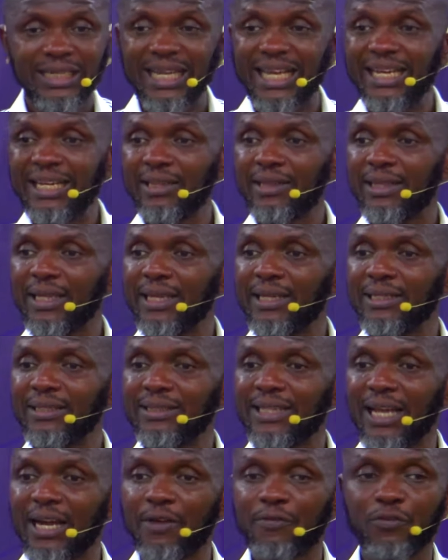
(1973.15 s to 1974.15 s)
anything
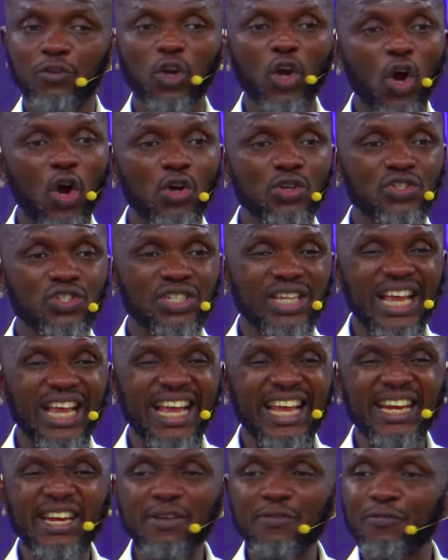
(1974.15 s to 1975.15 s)
that have caused
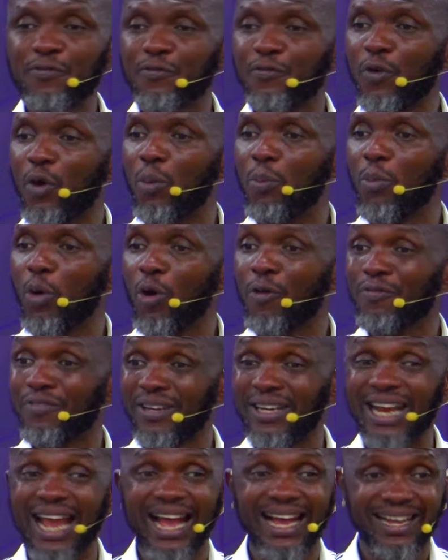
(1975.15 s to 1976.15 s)
any form of
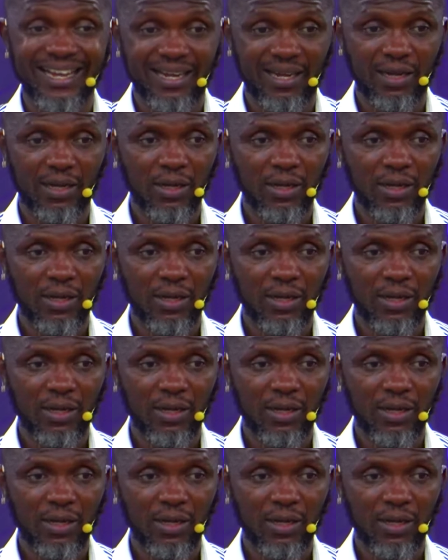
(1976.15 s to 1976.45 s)
lack